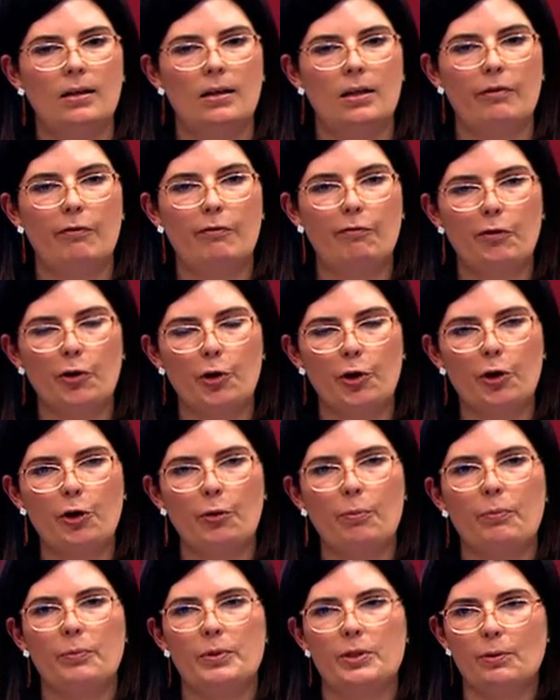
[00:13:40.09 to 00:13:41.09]

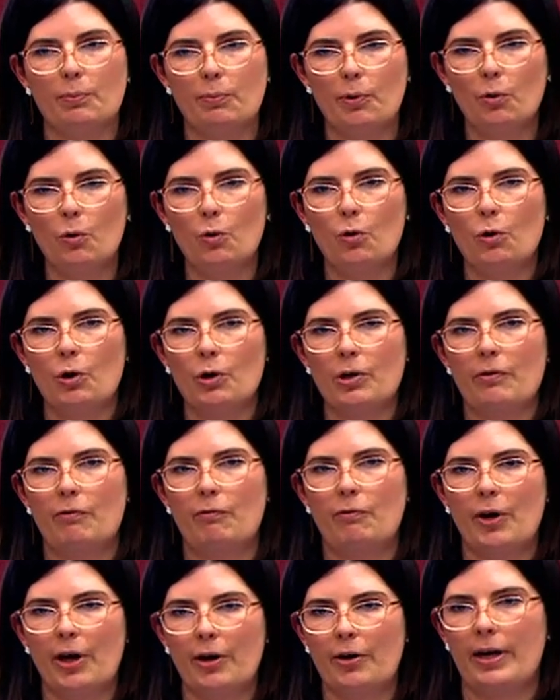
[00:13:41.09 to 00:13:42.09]
firm support
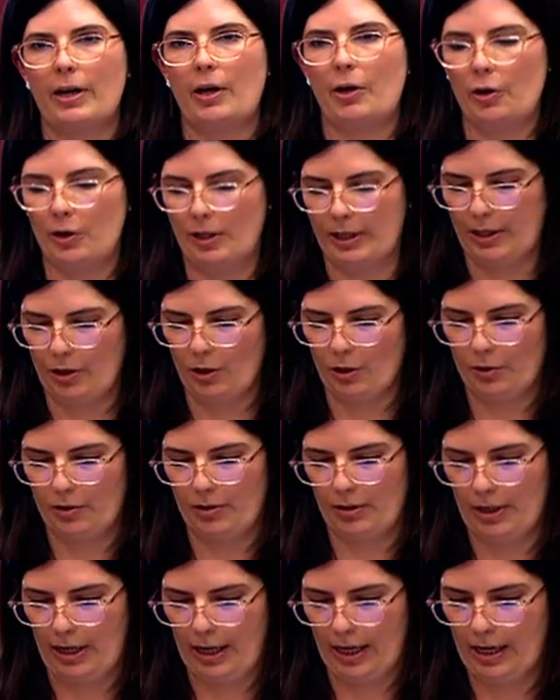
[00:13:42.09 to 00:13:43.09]
very early
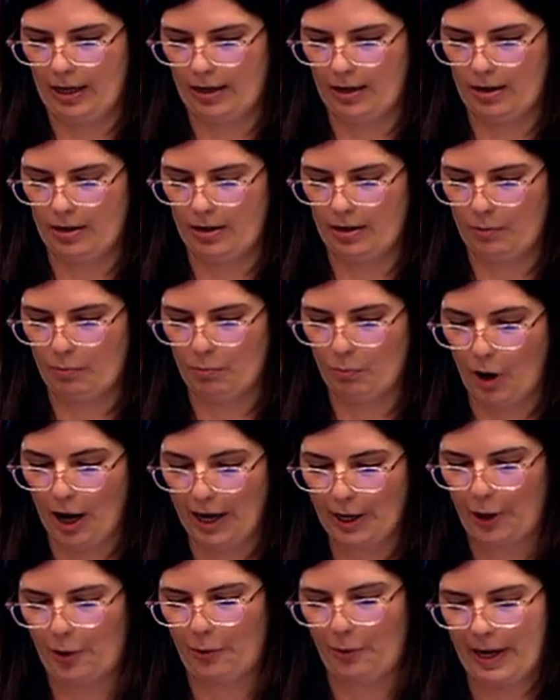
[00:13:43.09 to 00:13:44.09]
on in my
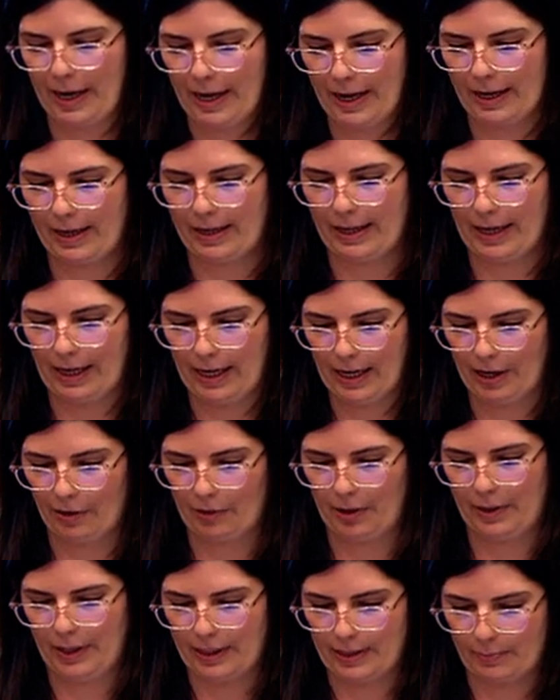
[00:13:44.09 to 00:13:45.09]
career here
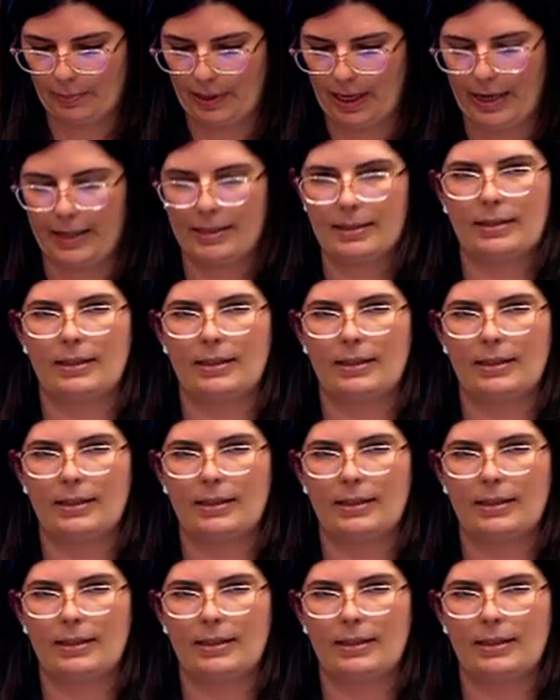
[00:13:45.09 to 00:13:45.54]
in this place,